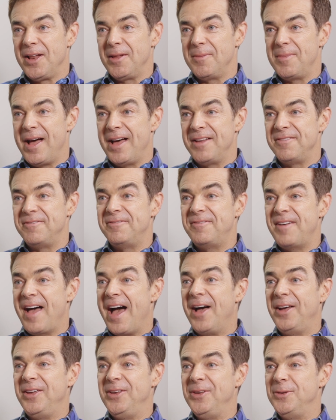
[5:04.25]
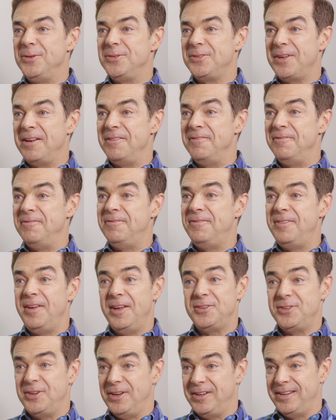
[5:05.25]
is all about values and
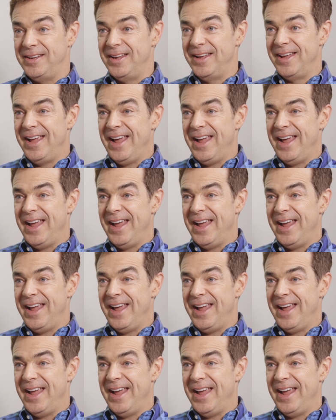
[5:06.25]
vision.